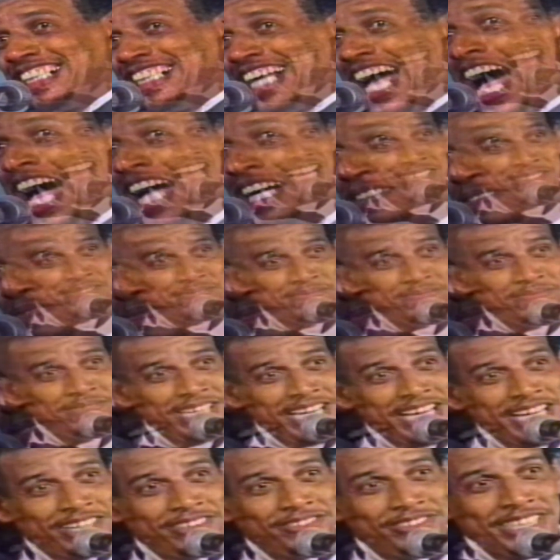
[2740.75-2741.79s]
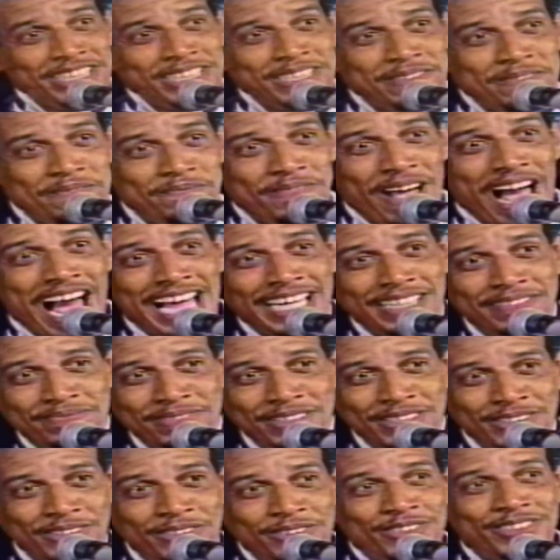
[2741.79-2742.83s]
I'm hearing fan,
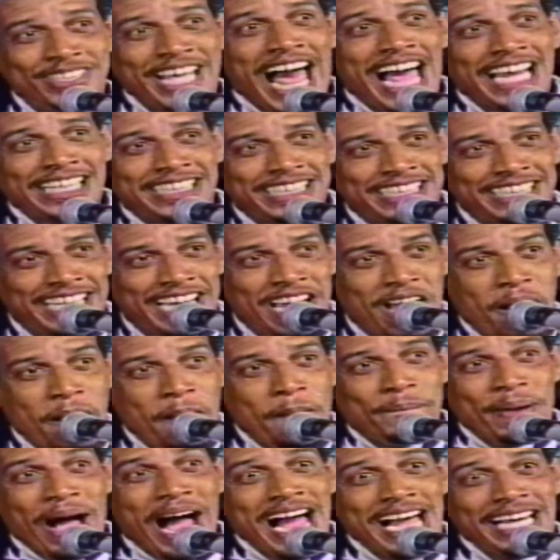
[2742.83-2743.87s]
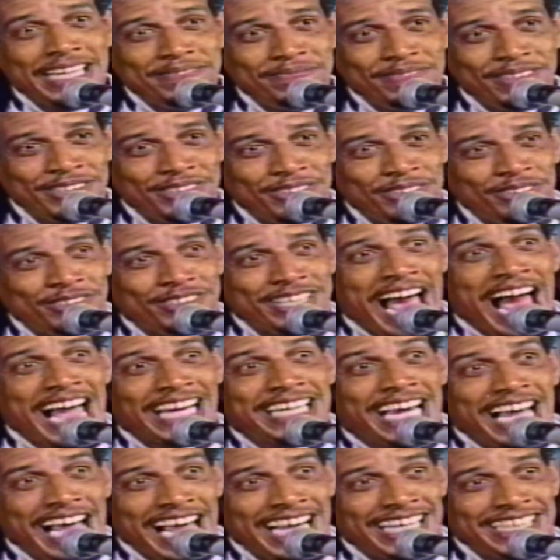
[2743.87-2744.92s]
fan, fan, fan,
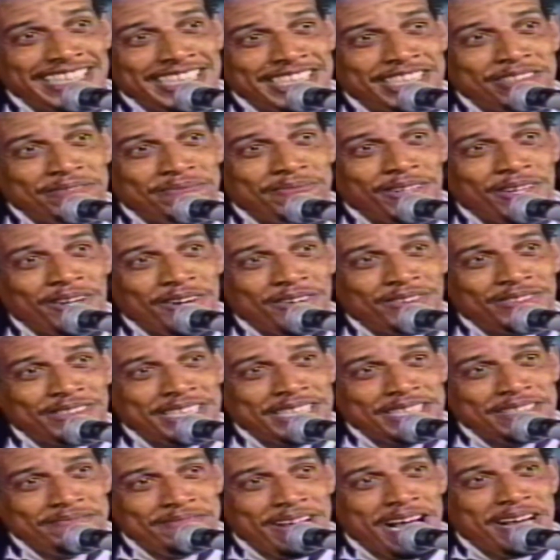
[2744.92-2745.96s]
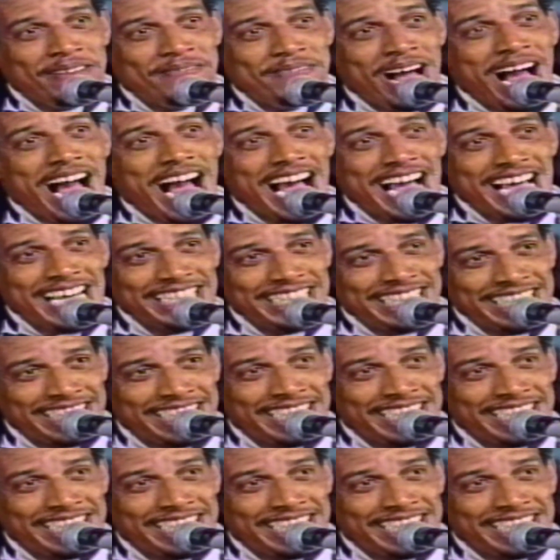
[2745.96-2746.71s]
and it's blowing my mind.